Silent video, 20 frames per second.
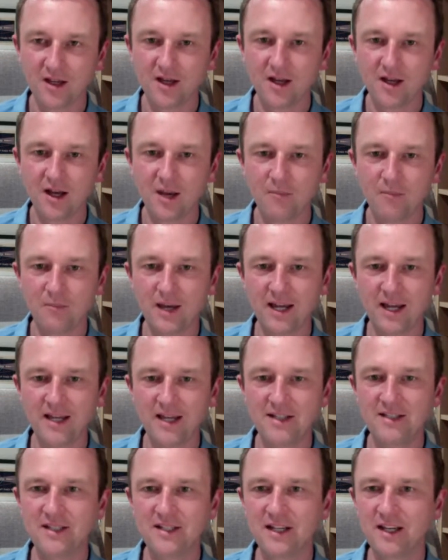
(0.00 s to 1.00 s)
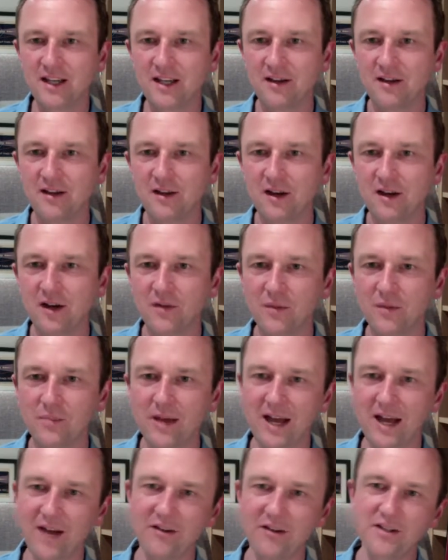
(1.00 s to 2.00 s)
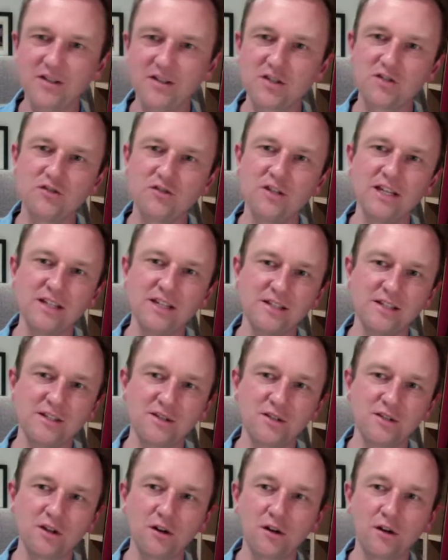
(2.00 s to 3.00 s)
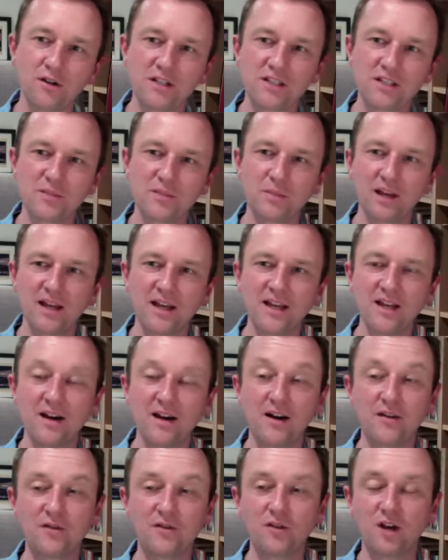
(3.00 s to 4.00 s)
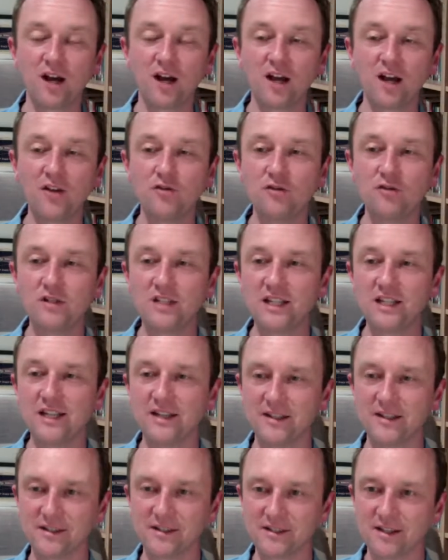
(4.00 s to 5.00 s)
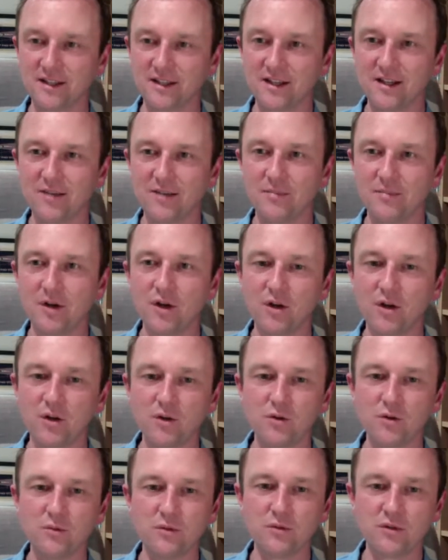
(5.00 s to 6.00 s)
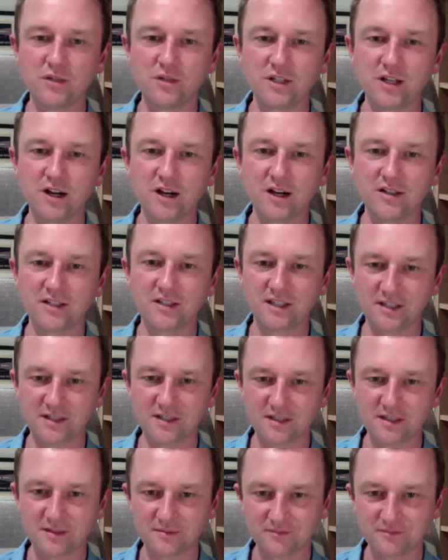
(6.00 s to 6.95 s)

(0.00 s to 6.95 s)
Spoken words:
A painting of a Paris street has gone on display after 100 years, but who was the artist?